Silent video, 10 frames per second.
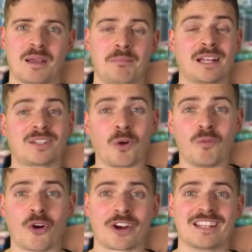But don't
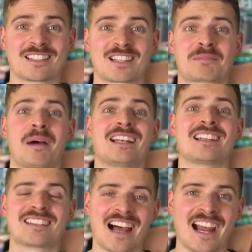worry, this is by
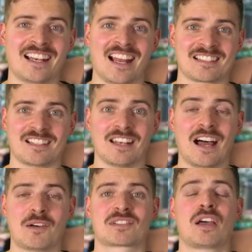design, as it
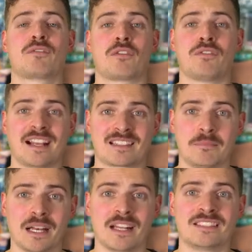allows for
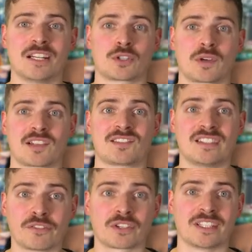flexibility across
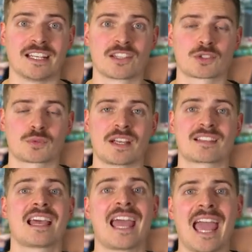different
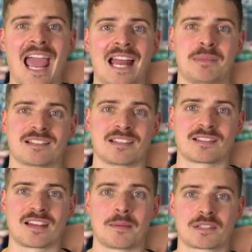industries and business
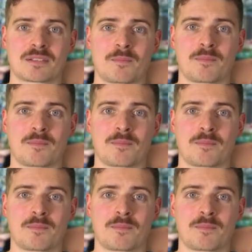types.